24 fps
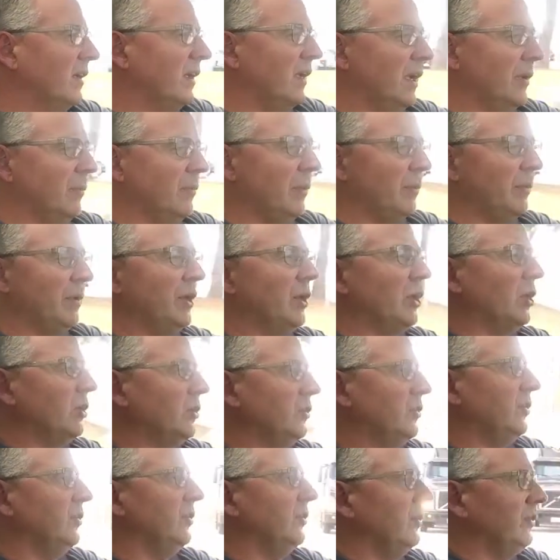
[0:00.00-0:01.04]
And when we go
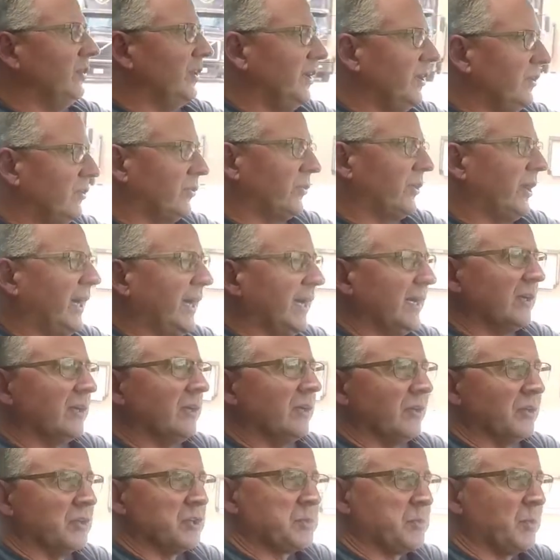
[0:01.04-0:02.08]
to the track
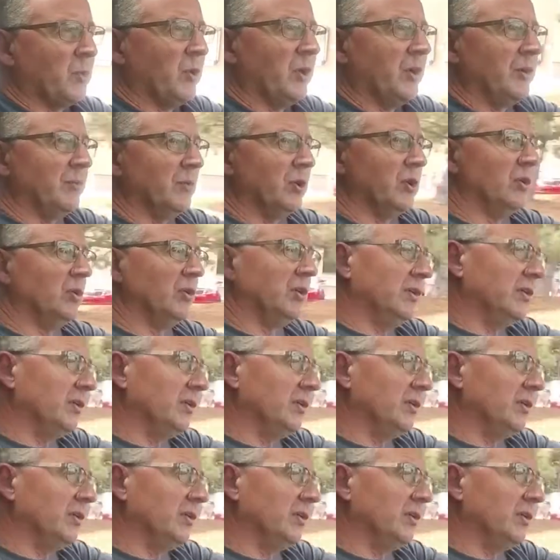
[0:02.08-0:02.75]
or the sport mode,